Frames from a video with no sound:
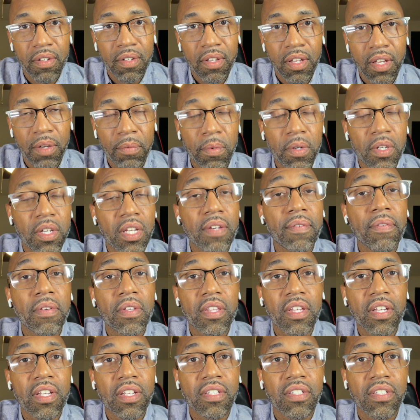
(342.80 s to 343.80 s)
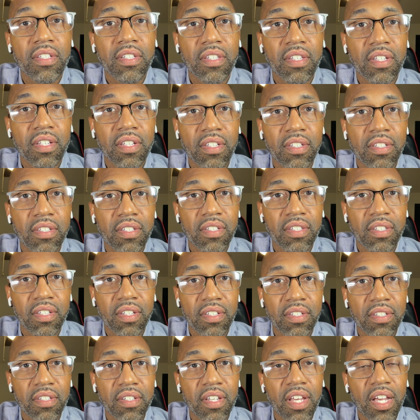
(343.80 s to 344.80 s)
And we're giving these
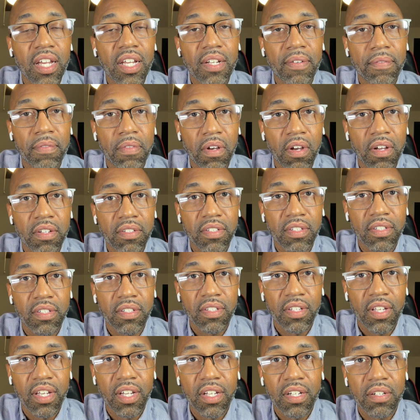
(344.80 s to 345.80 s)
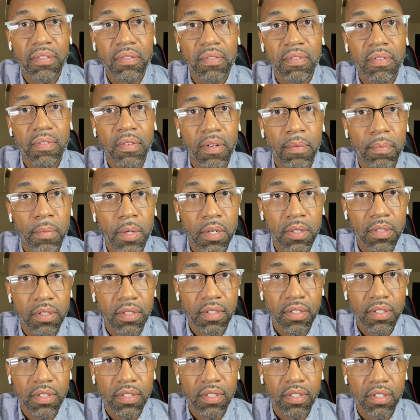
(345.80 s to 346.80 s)
negative thoughts, these negative
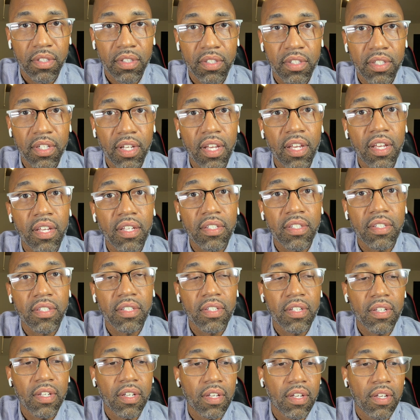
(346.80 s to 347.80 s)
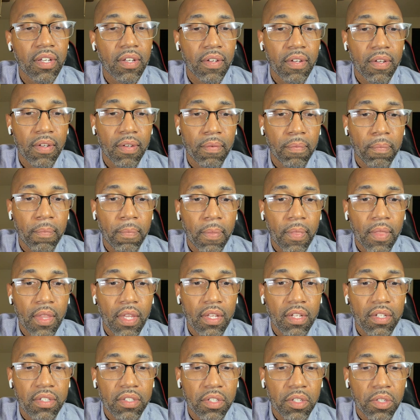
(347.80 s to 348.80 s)
emotions, the chance
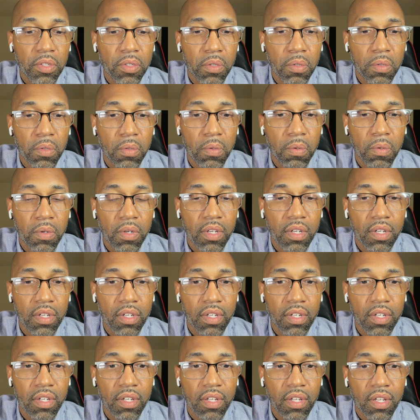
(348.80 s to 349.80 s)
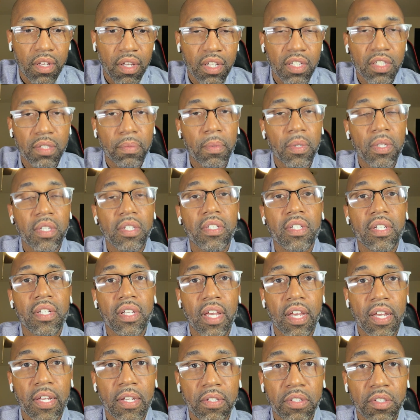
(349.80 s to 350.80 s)
to
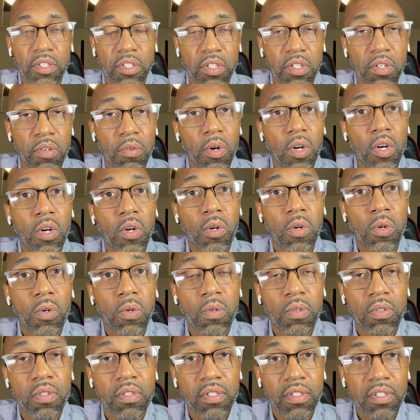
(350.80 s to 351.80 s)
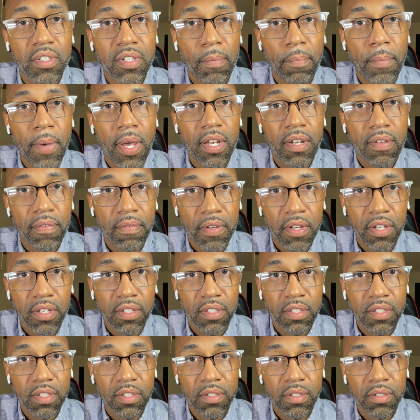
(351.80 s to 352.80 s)
exponentiate, to grow, to
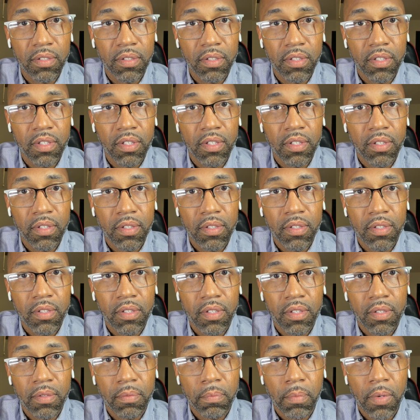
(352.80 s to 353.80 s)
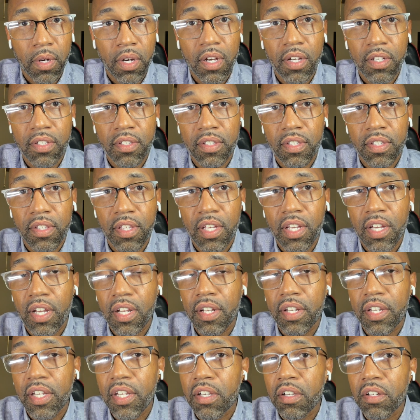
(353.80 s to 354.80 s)
manifest, because the
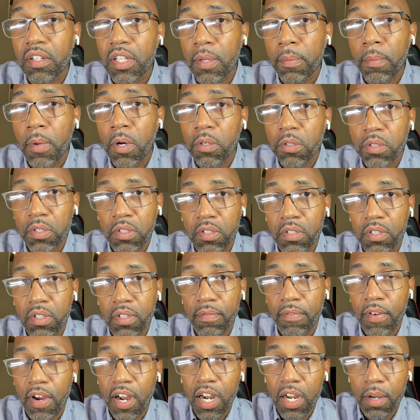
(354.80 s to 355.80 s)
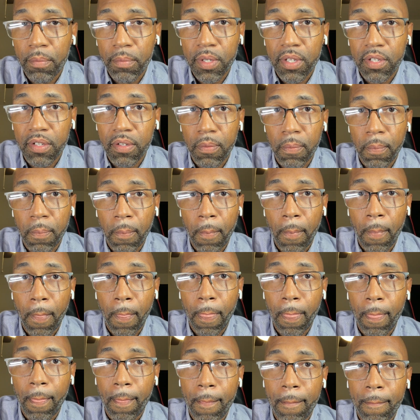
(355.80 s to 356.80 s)
ideal emotional environment
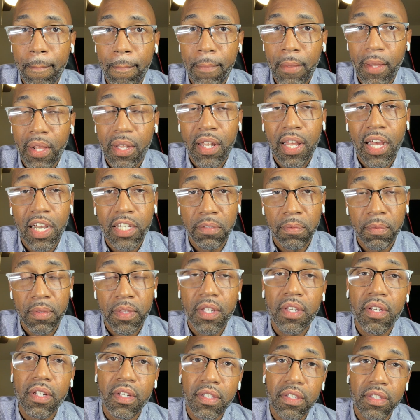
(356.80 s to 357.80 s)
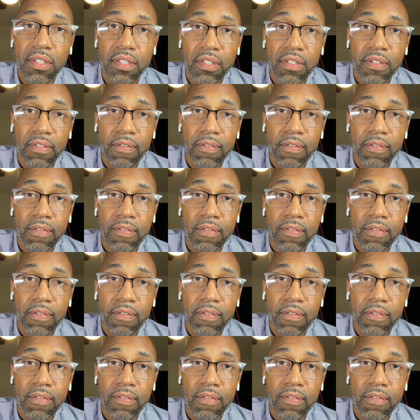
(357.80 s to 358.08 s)
lies within us.